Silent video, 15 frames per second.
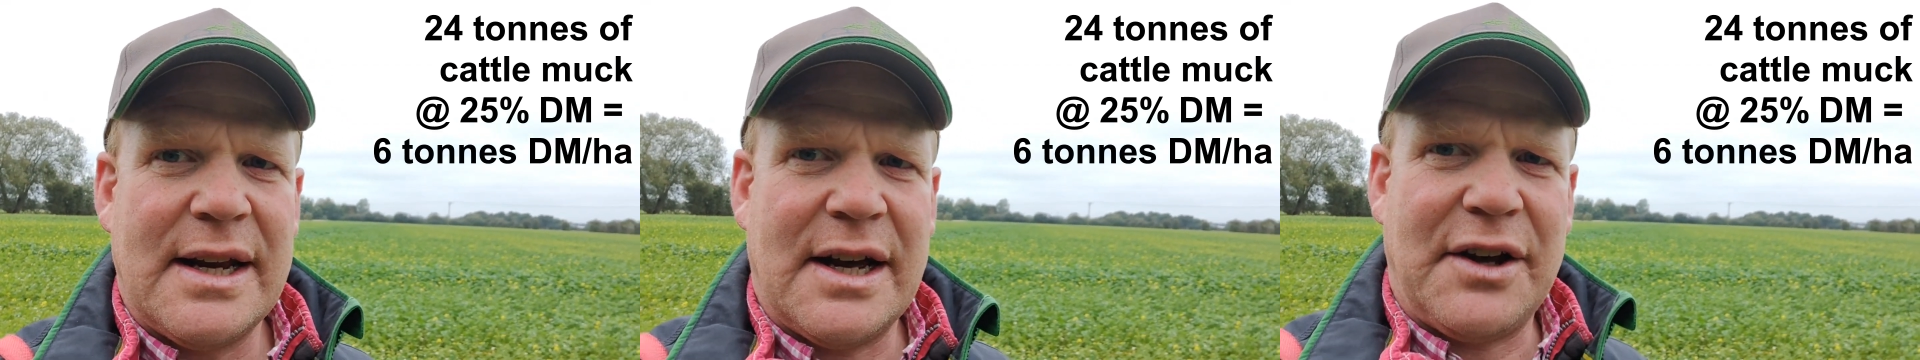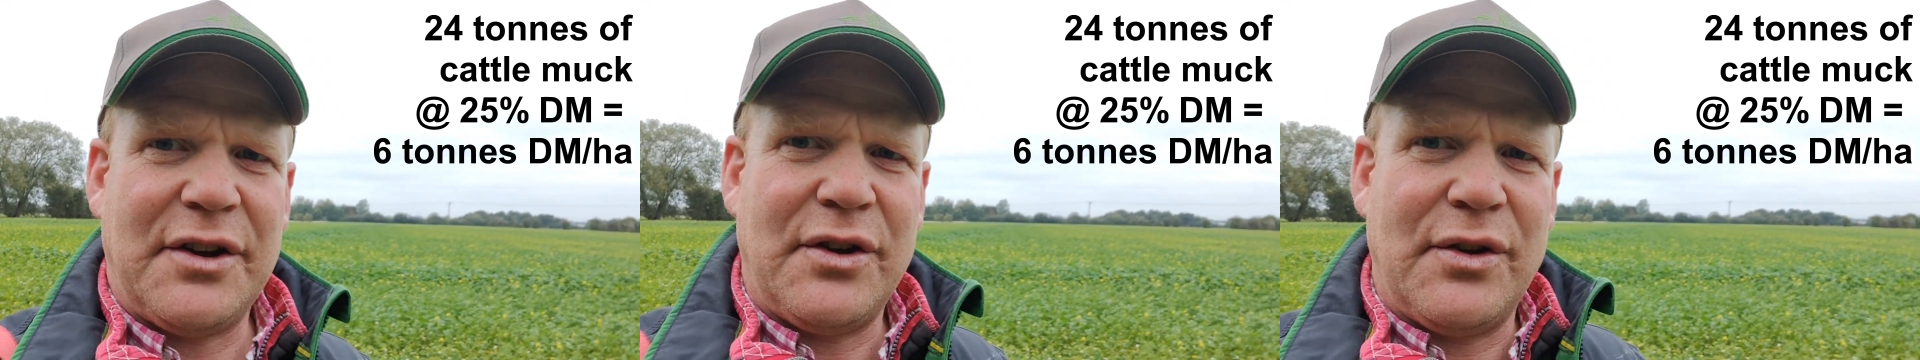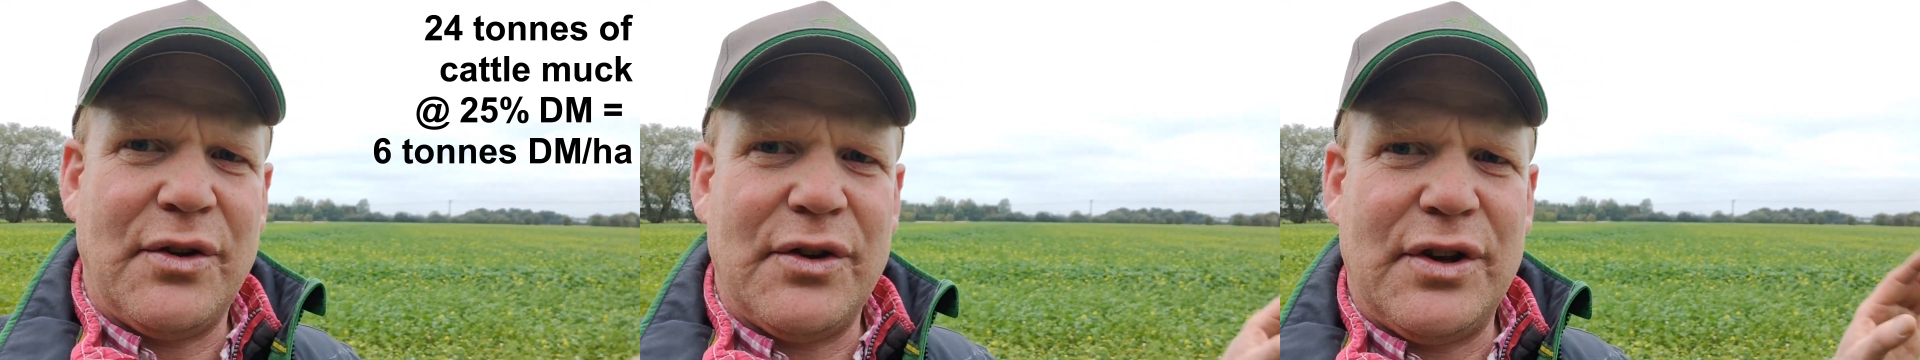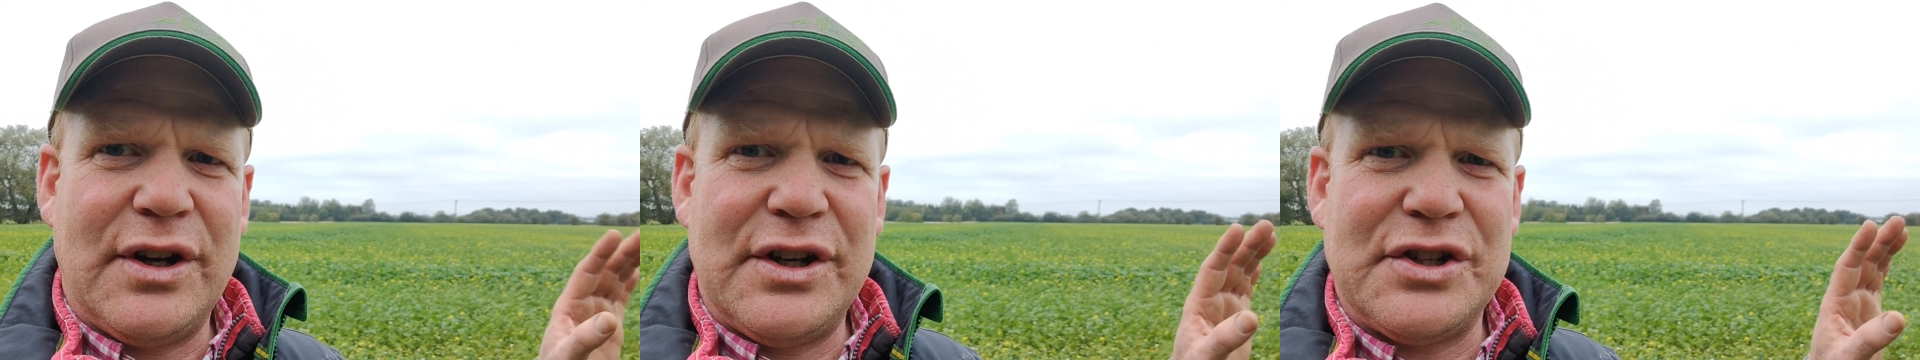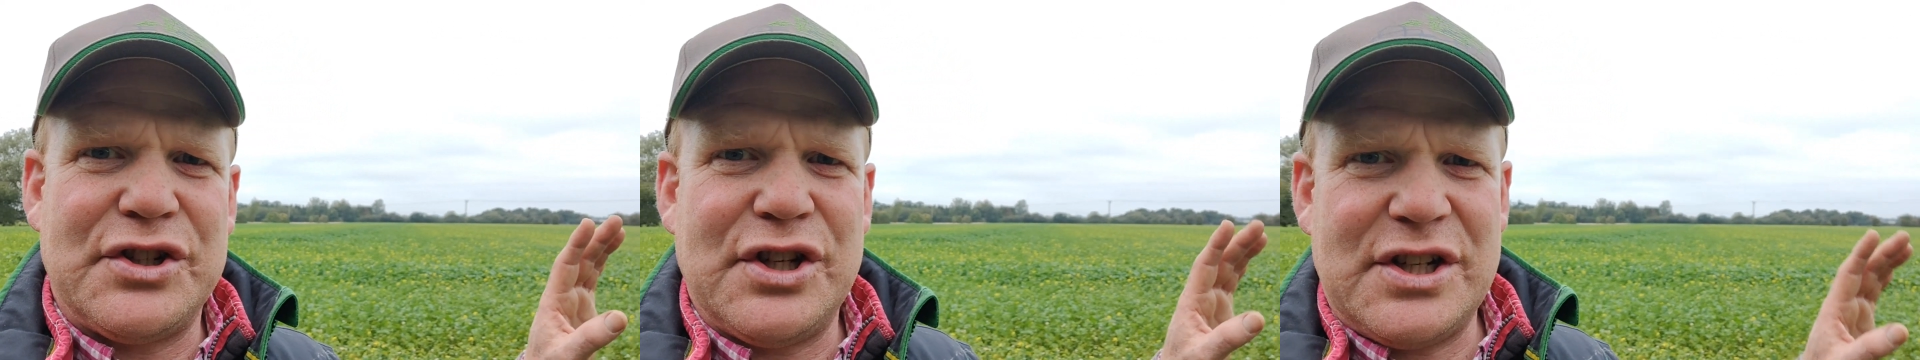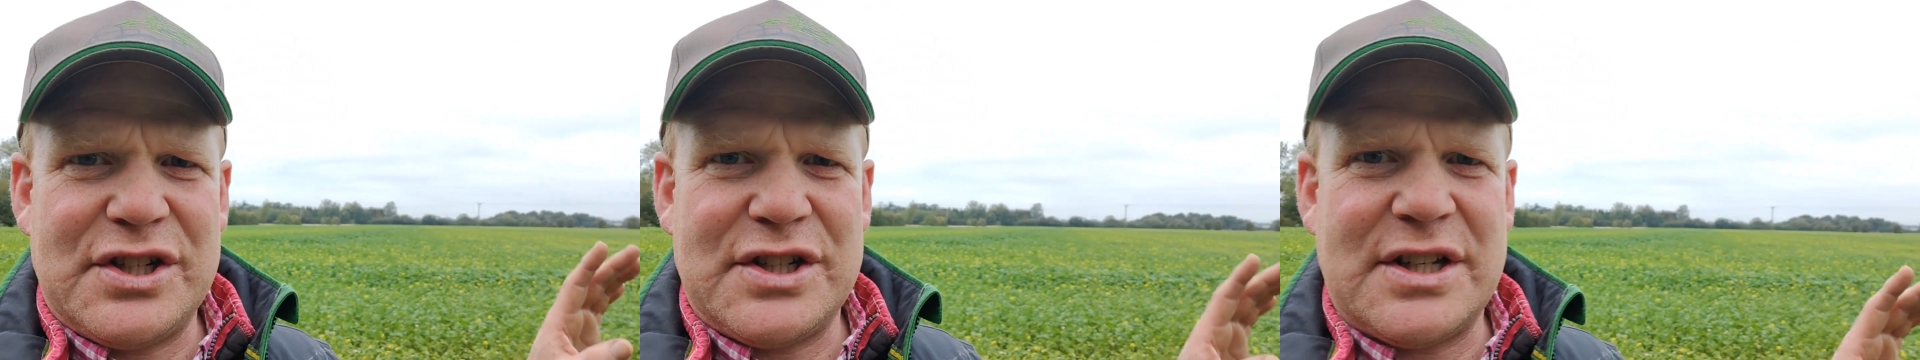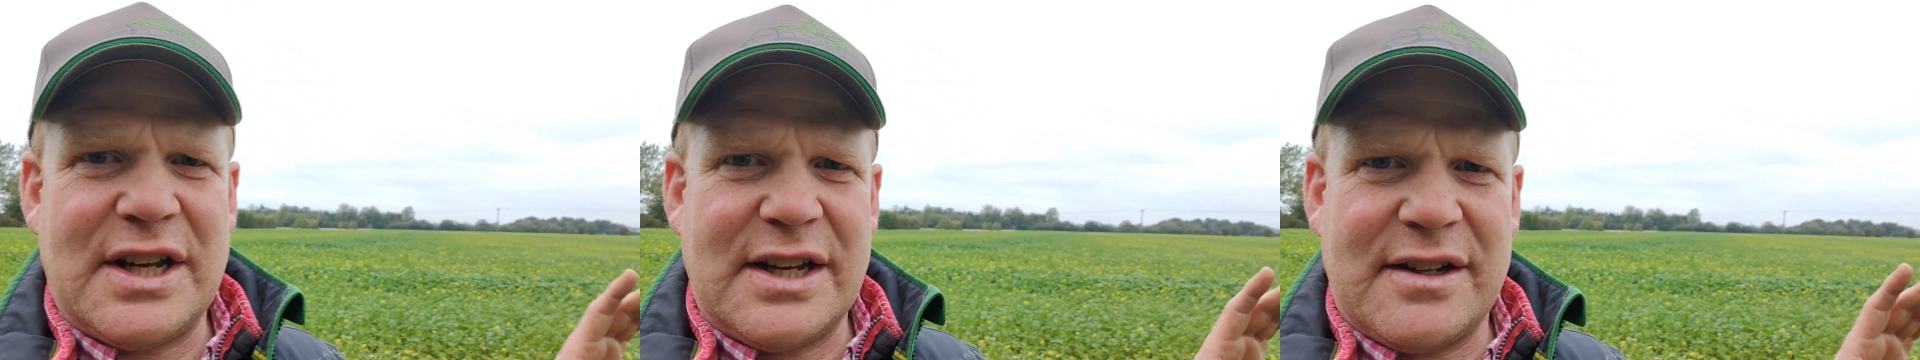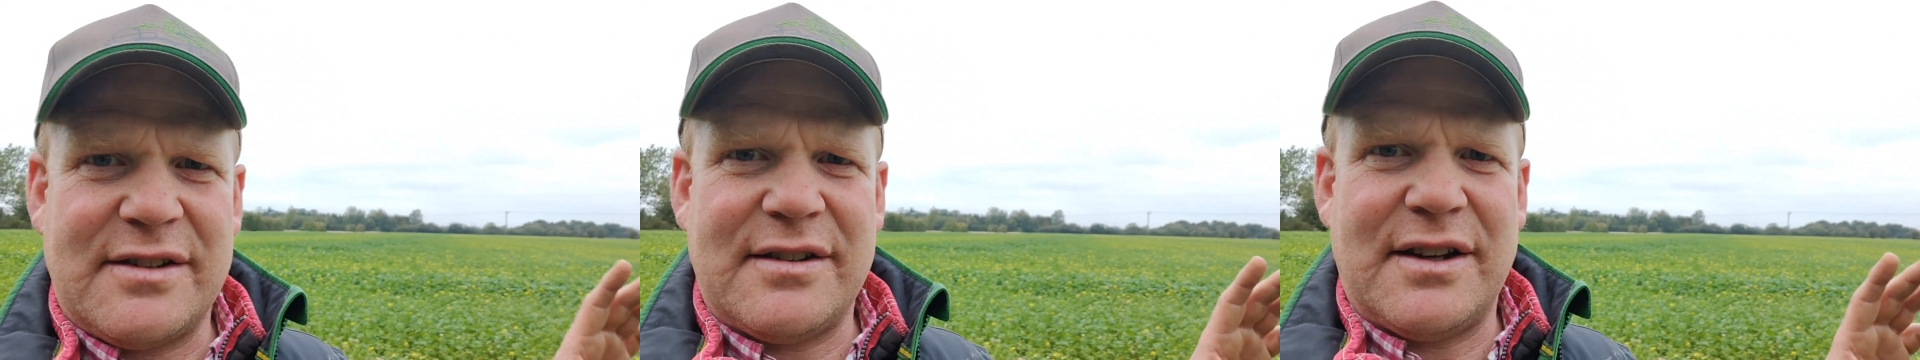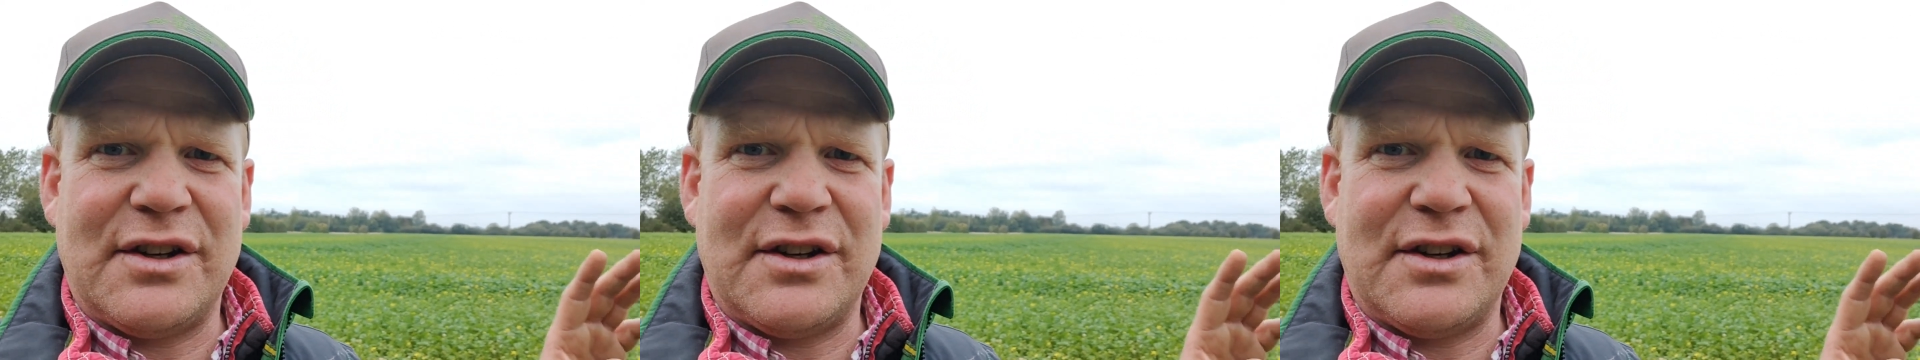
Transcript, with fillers: Now the logistics